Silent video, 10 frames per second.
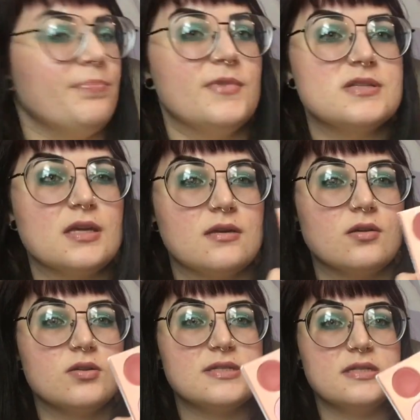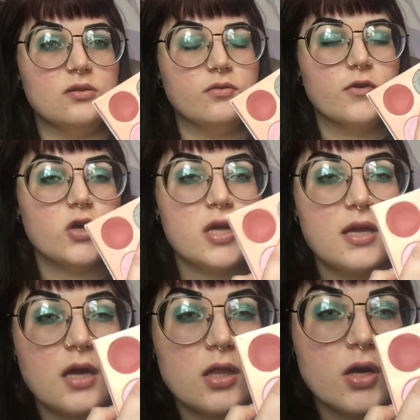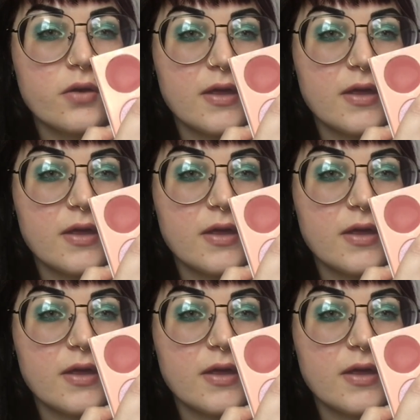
this like silvery color